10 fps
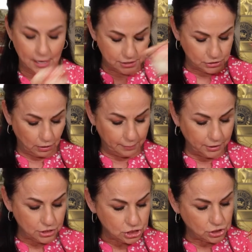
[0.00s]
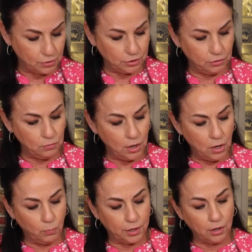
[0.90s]
So I'm gonna show you,
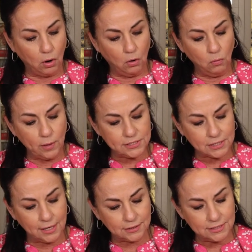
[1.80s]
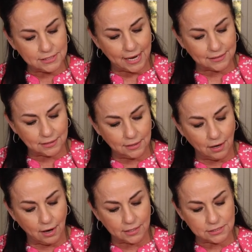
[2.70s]
we're gonna always cut these at the
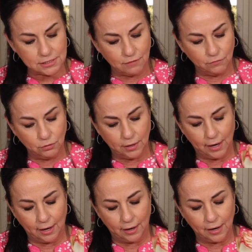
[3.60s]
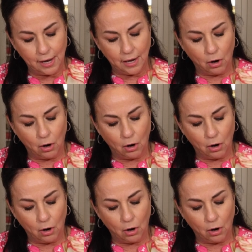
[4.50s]
knots if you can.